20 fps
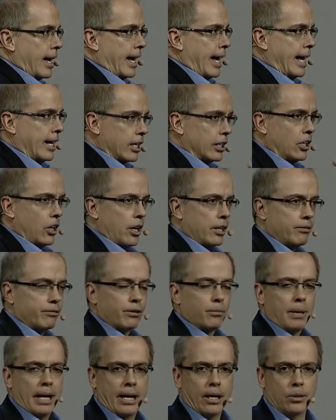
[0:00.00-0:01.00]
And Alon
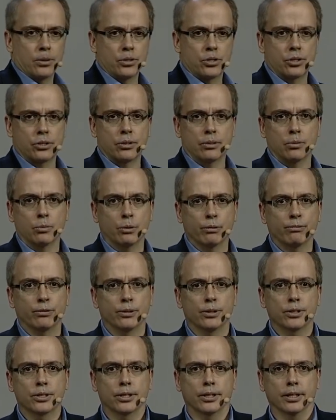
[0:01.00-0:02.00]
from Houzz
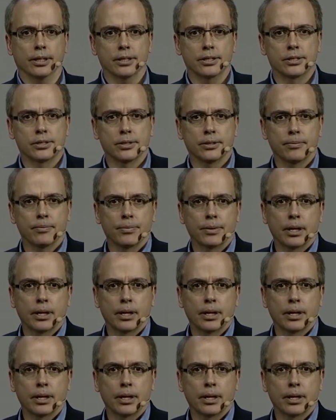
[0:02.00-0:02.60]
referred to this